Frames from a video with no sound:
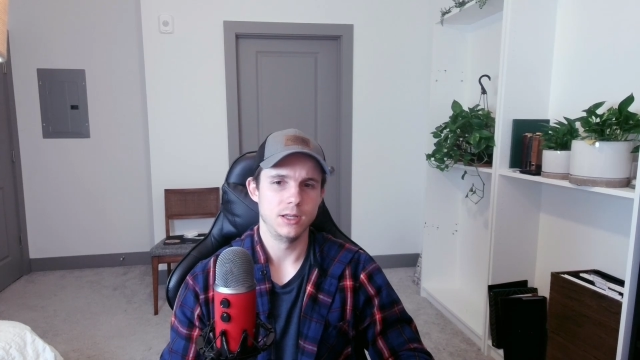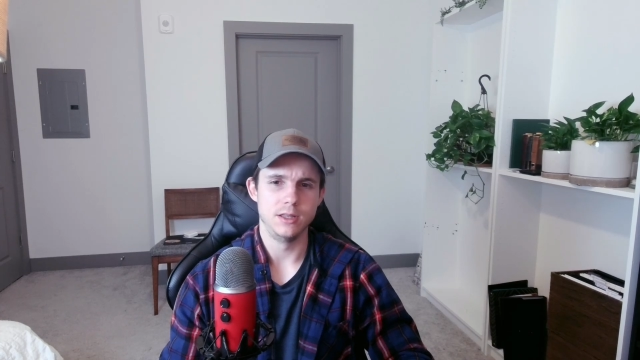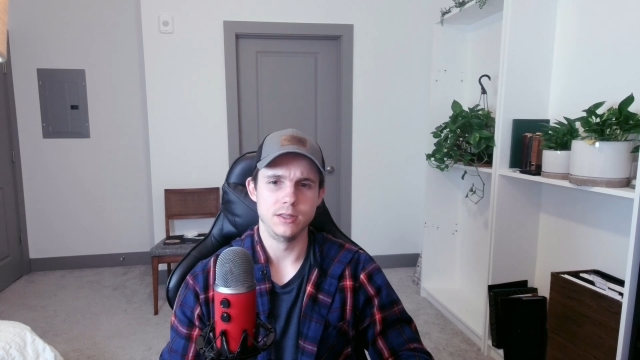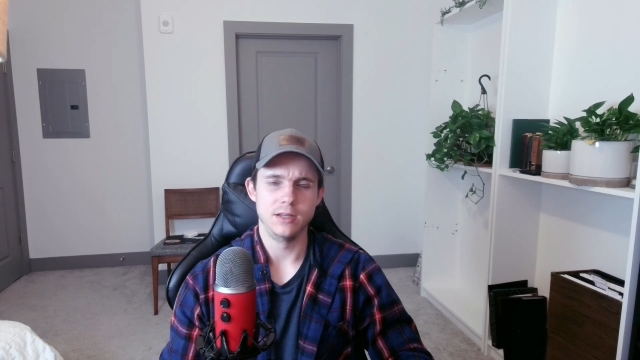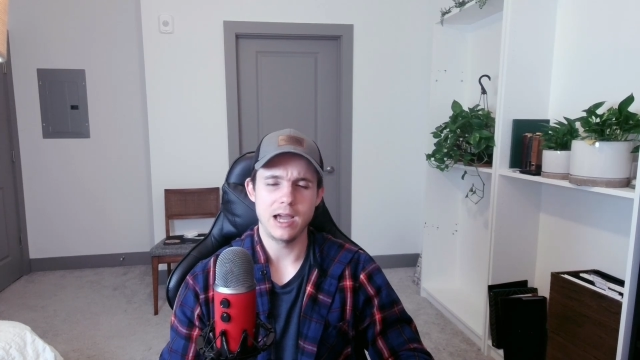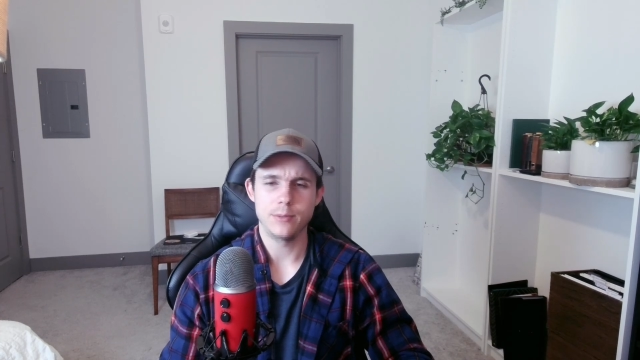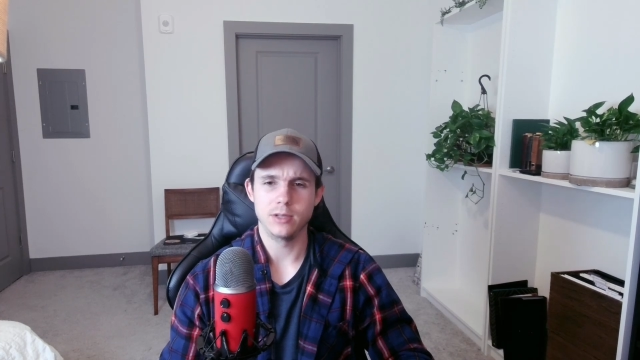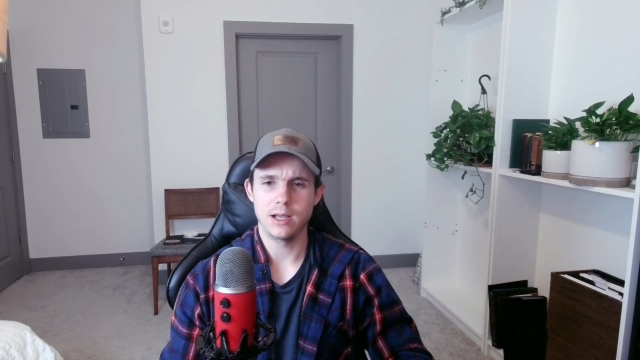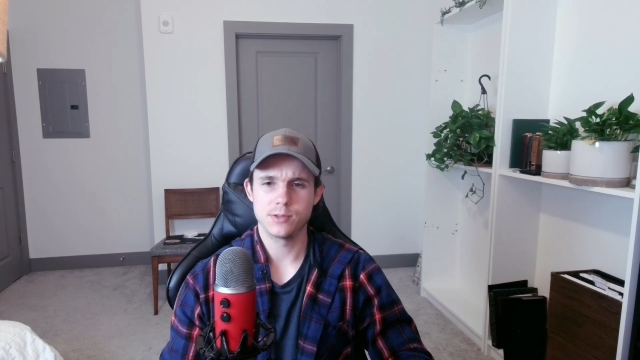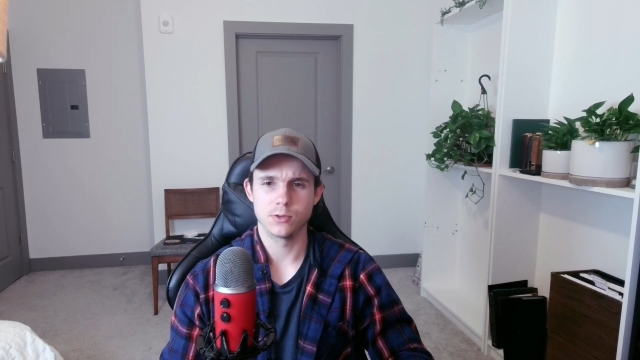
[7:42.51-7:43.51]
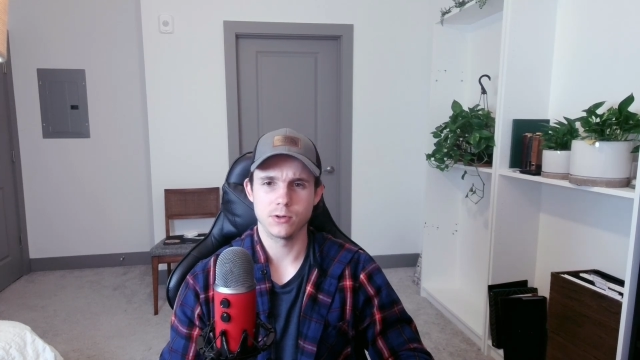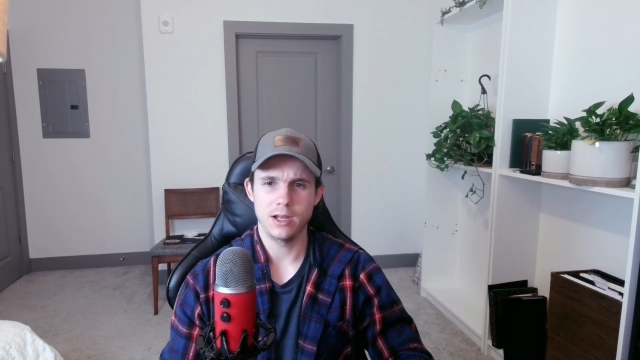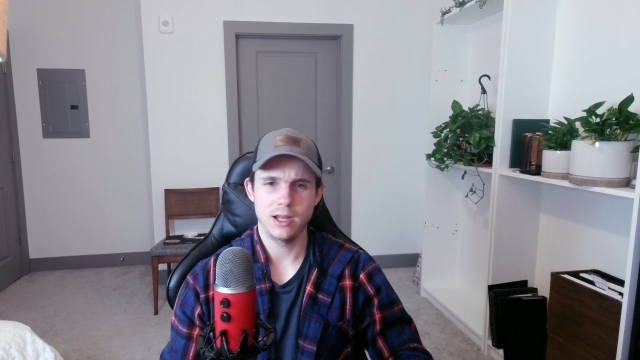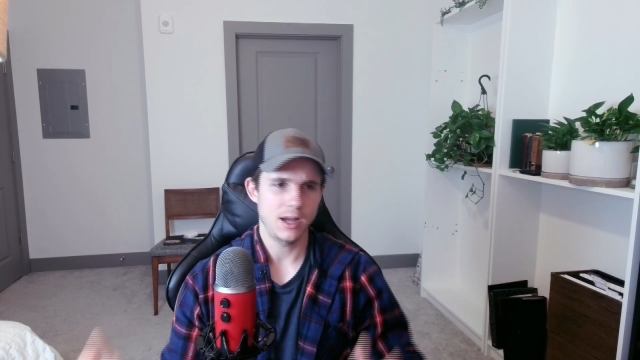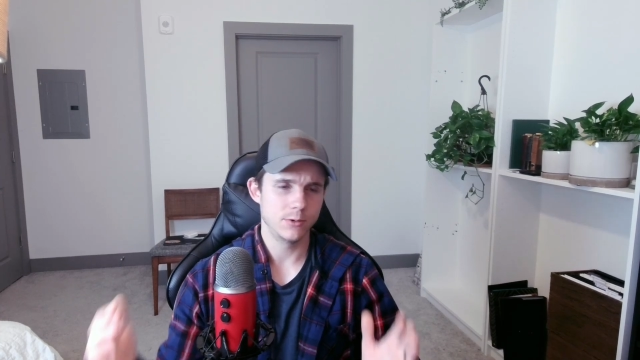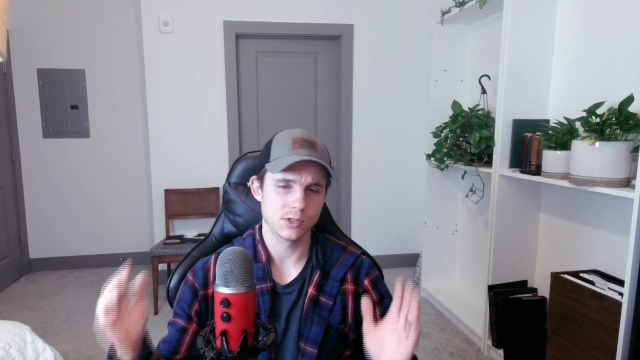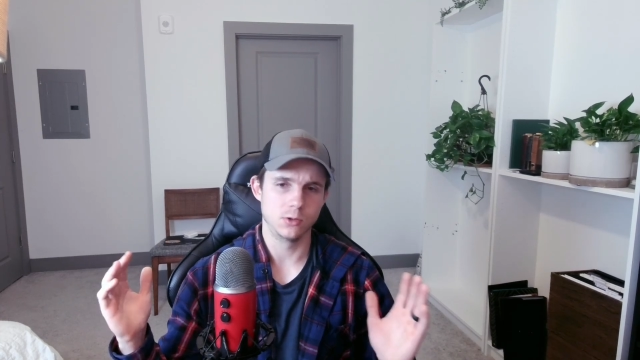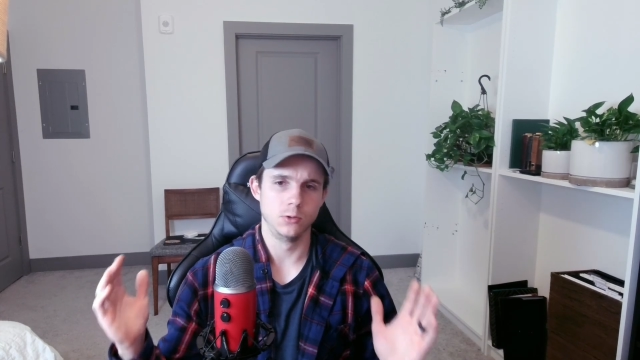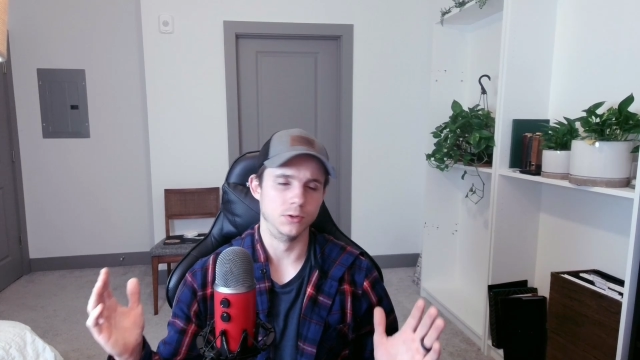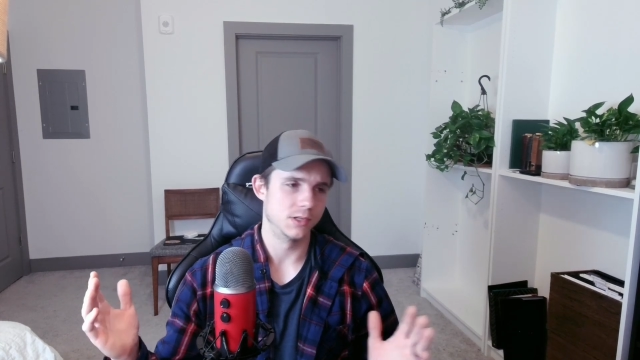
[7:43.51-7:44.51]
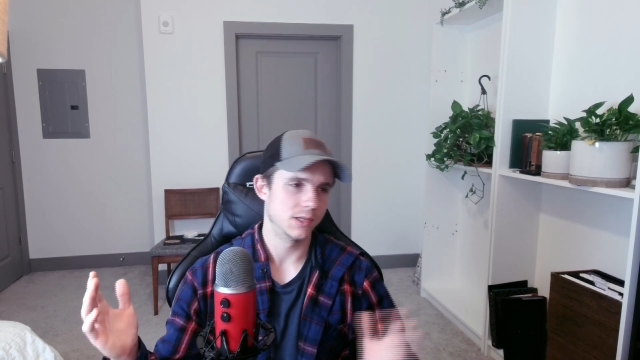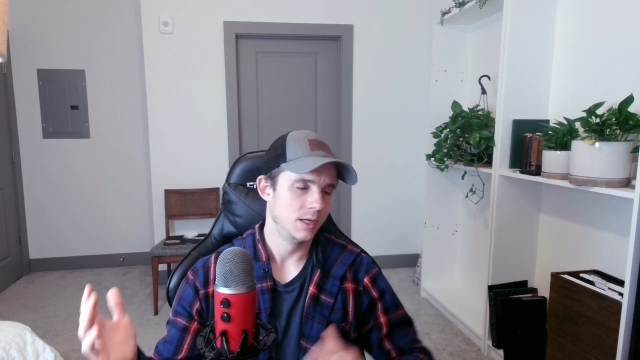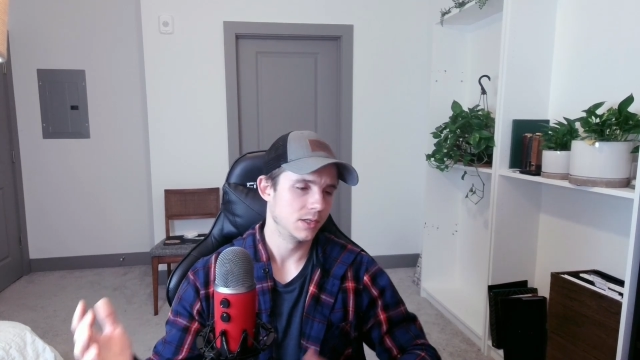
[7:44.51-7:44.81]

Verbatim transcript: in the Apple App Store. I was clueless.